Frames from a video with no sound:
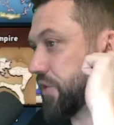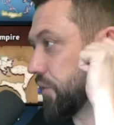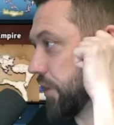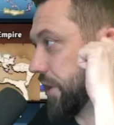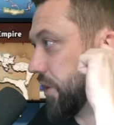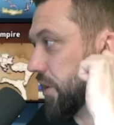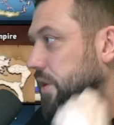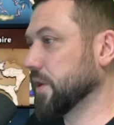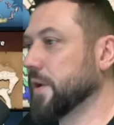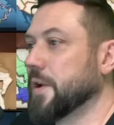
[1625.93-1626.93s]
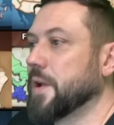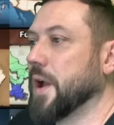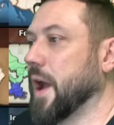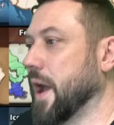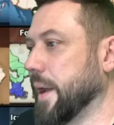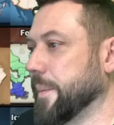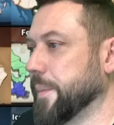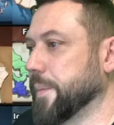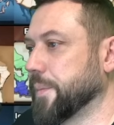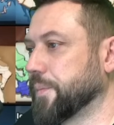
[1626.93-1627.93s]
is the real
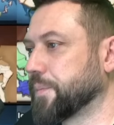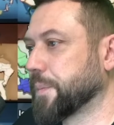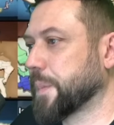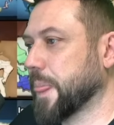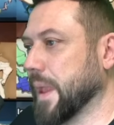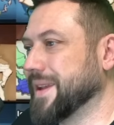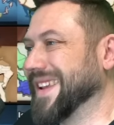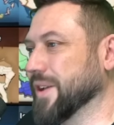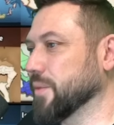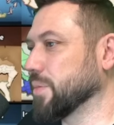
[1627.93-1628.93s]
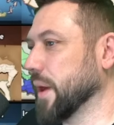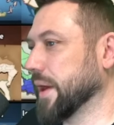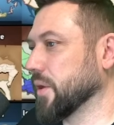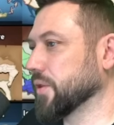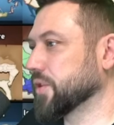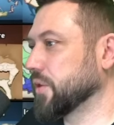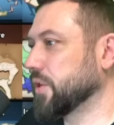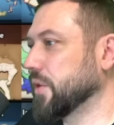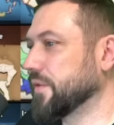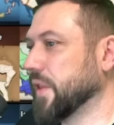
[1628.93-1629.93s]
um, deal breaker. So
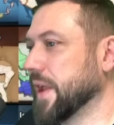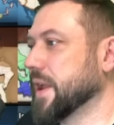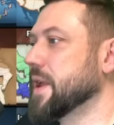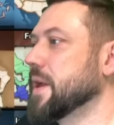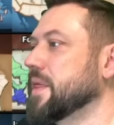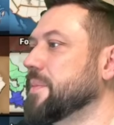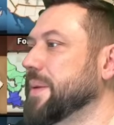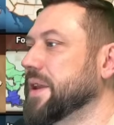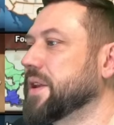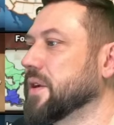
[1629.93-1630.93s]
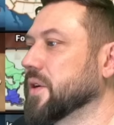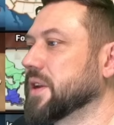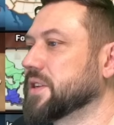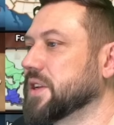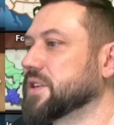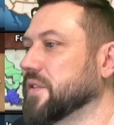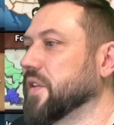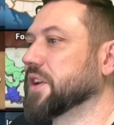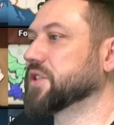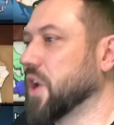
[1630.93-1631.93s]
you have, like, the B tier consists
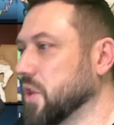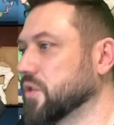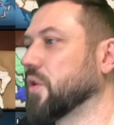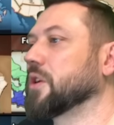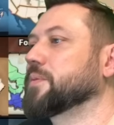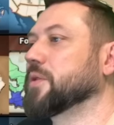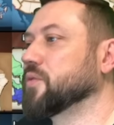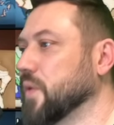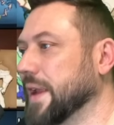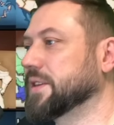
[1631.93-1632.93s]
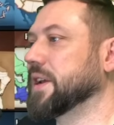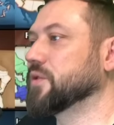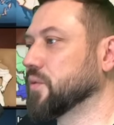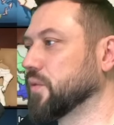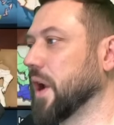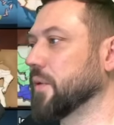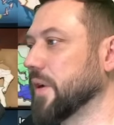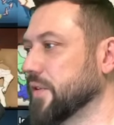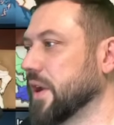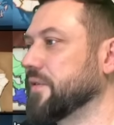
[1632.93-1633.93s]
of, like, Skull and Crossbones, Red Sands, uh,
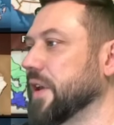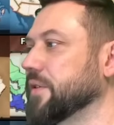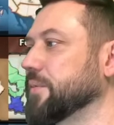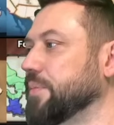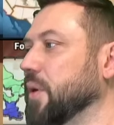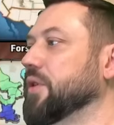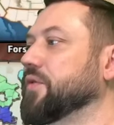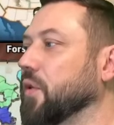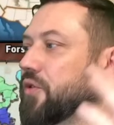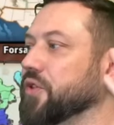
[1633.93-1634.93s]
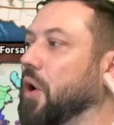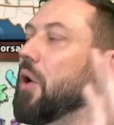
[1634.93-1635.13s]
Rivertown Advance, Bohus Fortress.